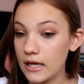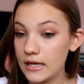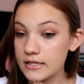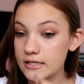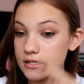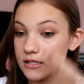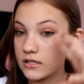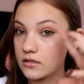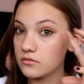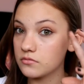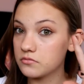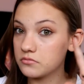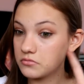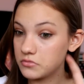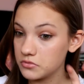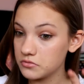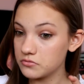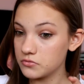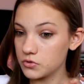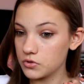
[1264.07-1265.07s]
less
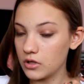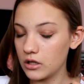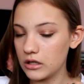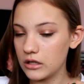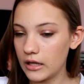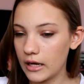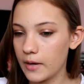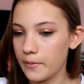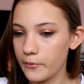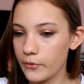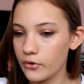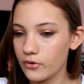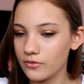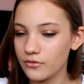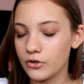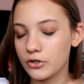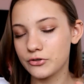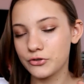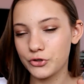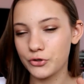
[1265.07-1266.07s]
glamour
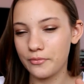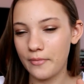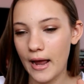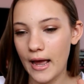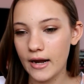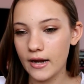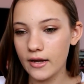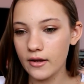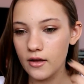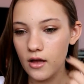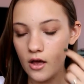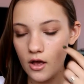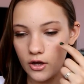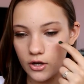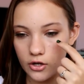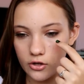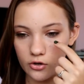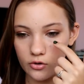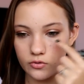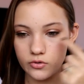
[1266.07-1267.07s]
or dramatic.
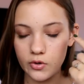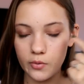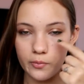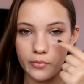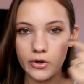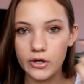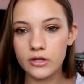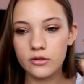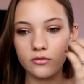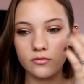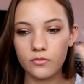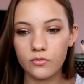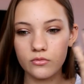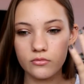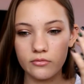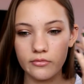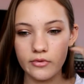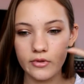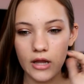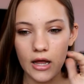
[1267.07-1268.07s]
You know, don't put
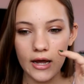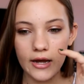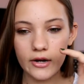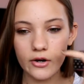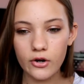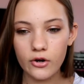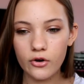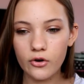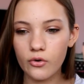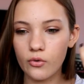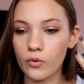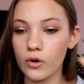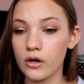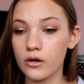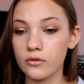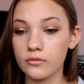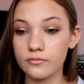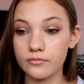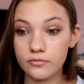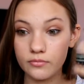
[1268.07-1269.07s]
liner
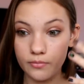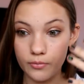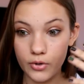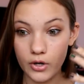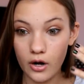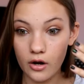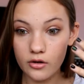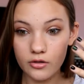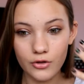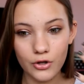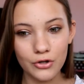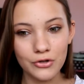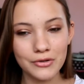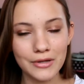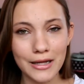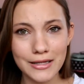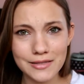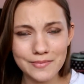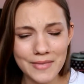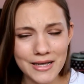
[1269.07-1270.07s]
or put on a little
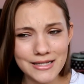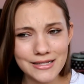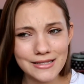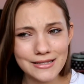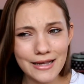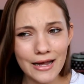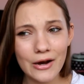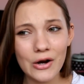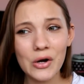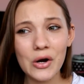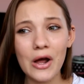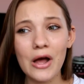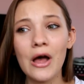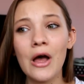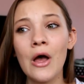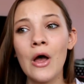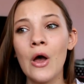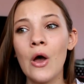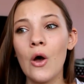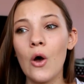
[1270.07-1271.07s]
less mascara,
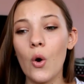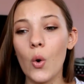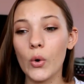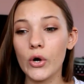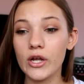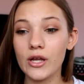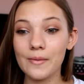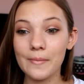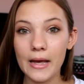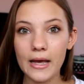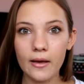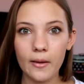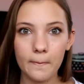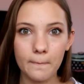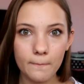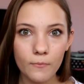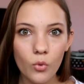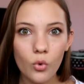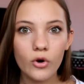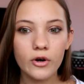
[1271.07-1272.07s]
or you can make it
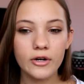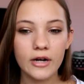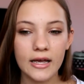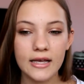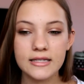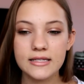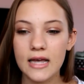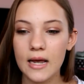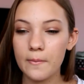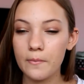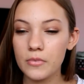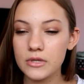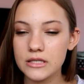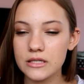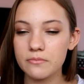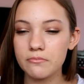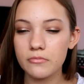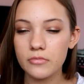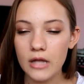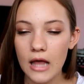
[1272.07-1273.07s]
more nighttime, put
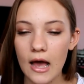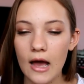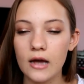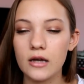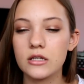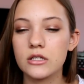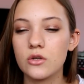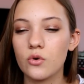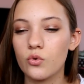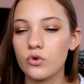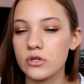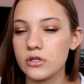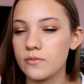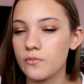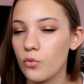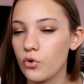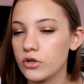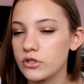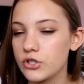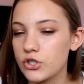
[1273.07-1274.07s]
some blacks or
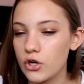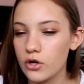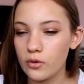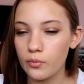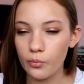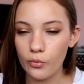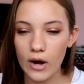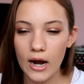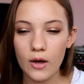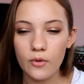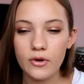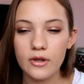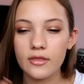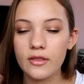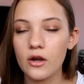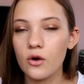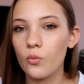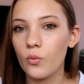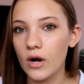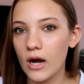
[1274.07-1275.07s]
some more dark brown in
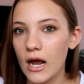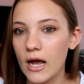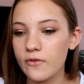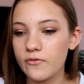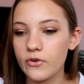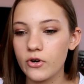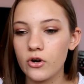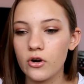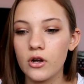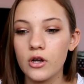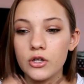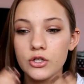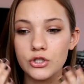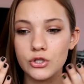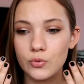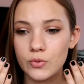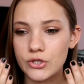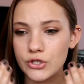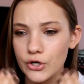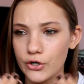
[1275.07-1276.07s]
there, whatever.
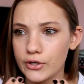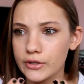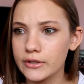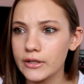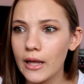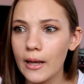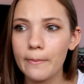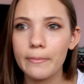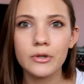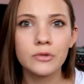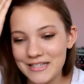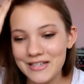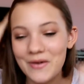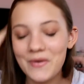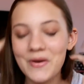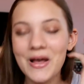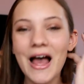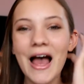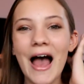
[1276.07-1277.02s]
Do a dark lip. Okay, so